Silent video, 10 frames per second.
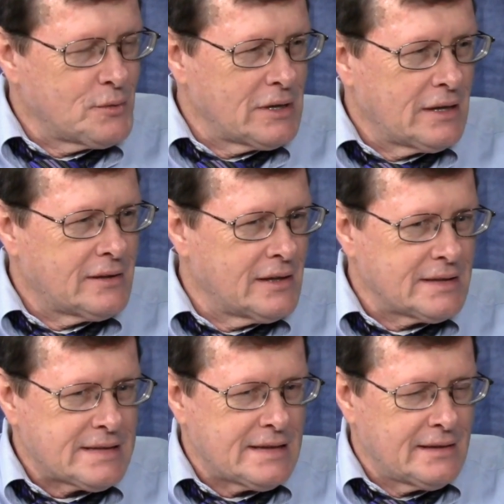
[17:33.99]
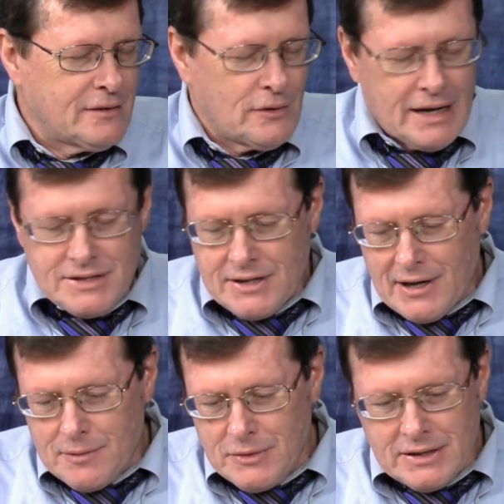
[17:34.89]
week that, uh, or last
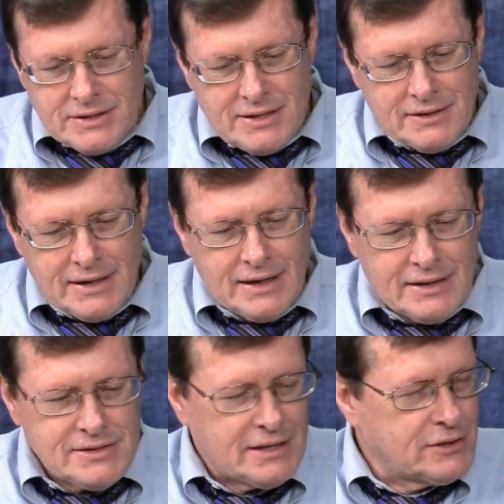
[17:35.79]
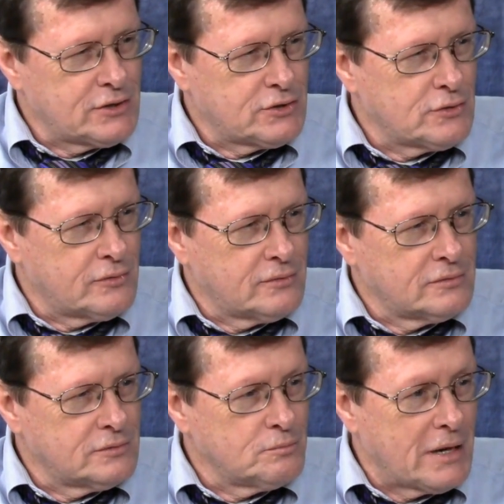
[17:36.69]
time, that uh, Nick said that you've
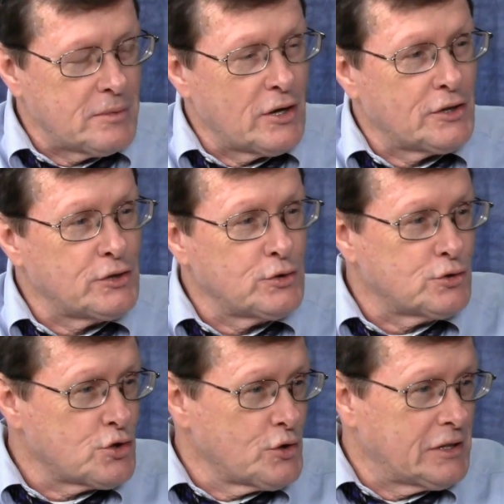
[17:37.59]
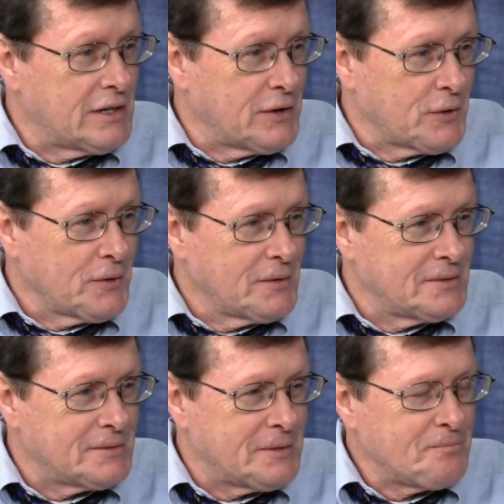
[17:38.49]
maybe on a new journey here
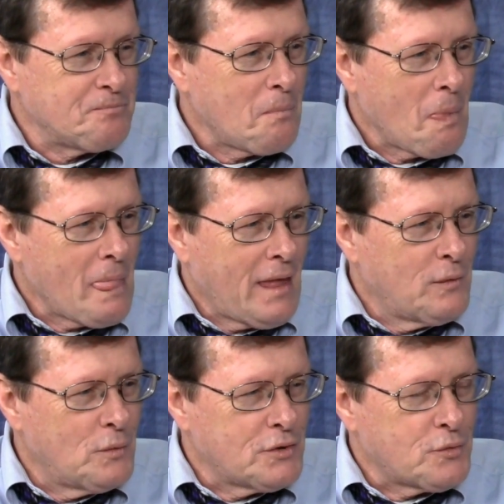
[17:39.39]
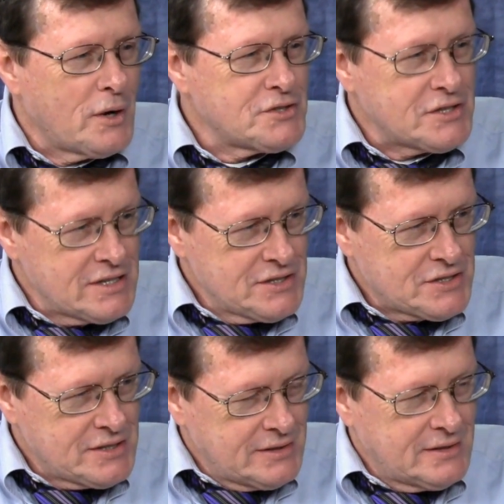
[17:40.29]
and yes. with Russ
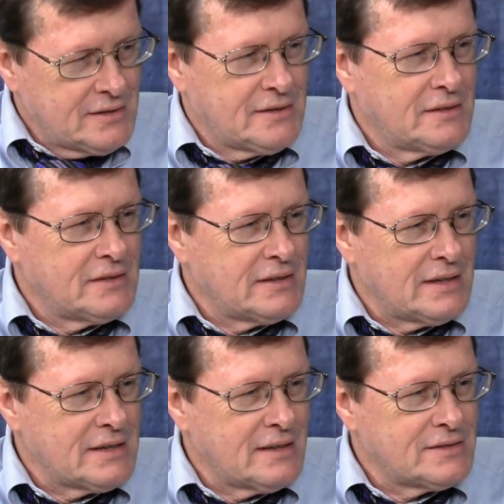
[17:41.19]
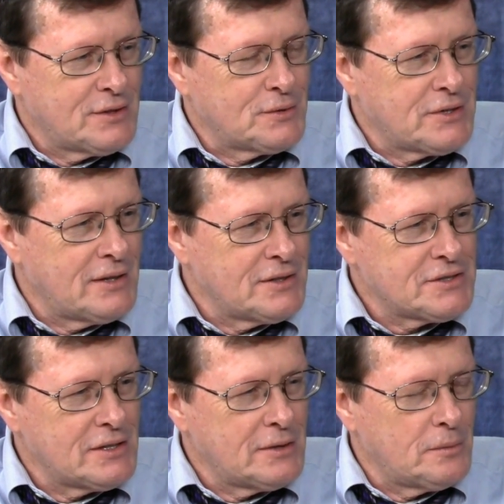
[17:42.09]
East and the, yes. The, so tell us
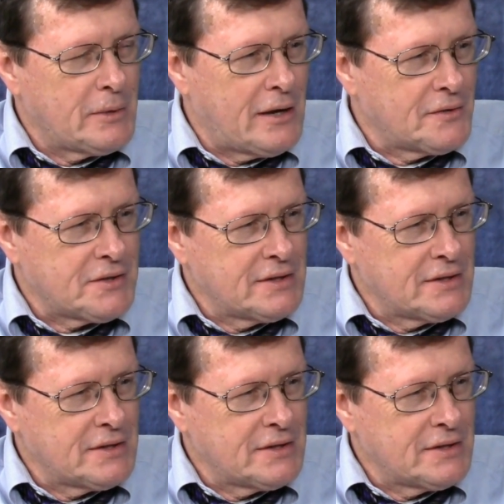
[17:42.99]
a little about